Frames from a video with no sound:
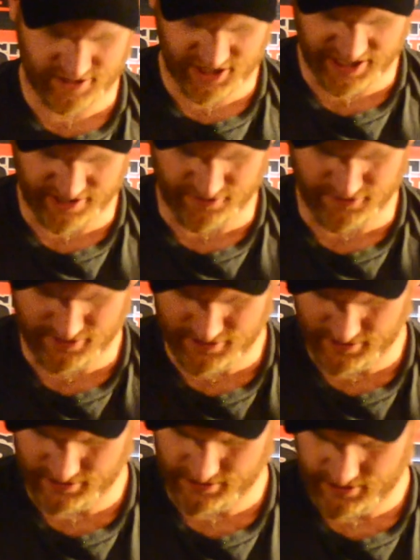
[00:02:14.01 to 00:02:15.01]
channel,
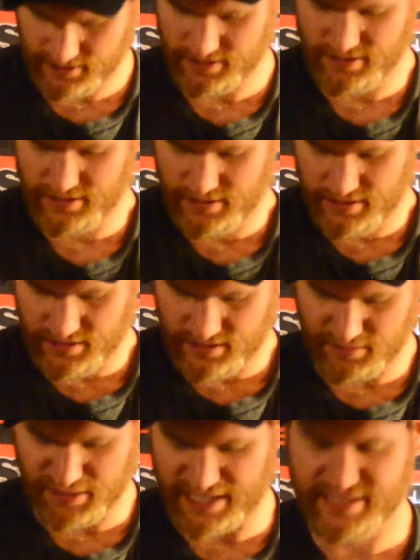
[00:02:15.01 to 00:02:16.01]

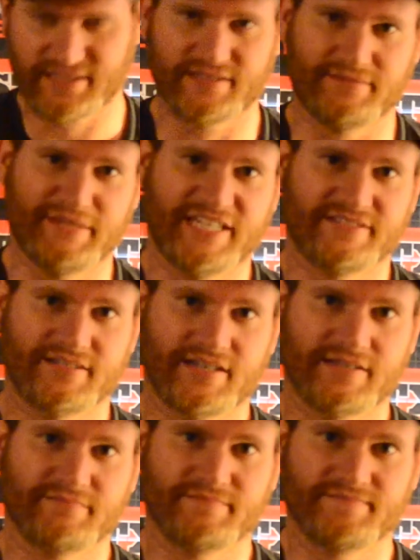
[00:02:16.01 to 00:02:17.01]
the box is messed
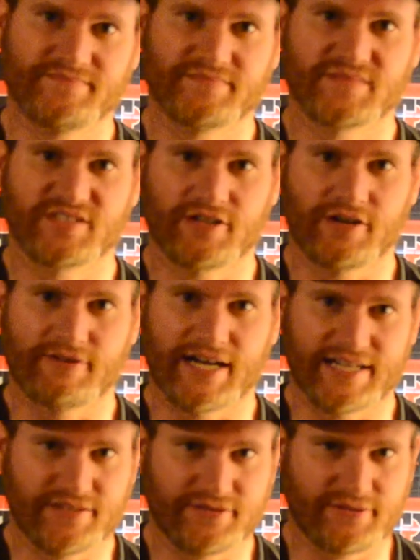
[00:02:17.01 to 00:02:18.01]
up, so
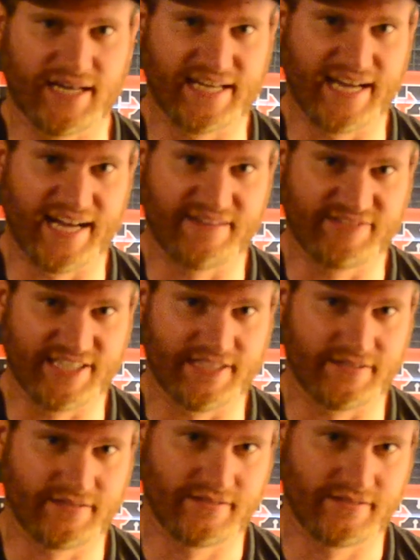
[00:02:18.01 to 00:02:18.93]
I do not have it.